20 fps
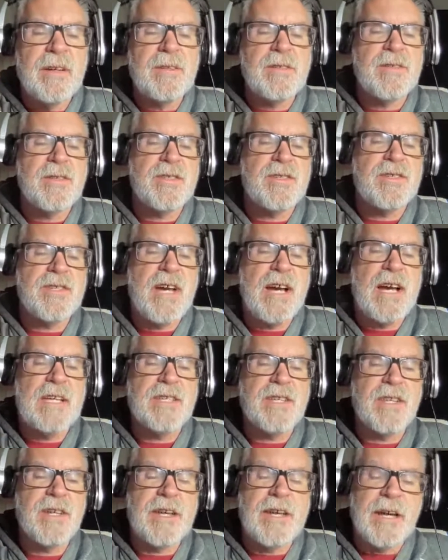the size
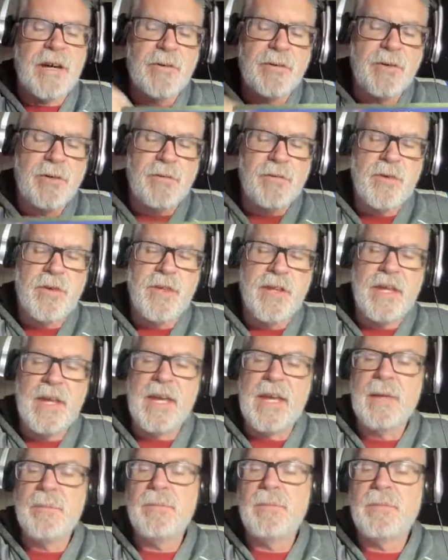of the counter for the
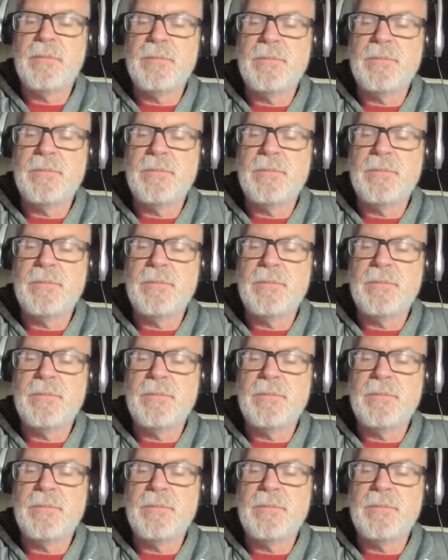game.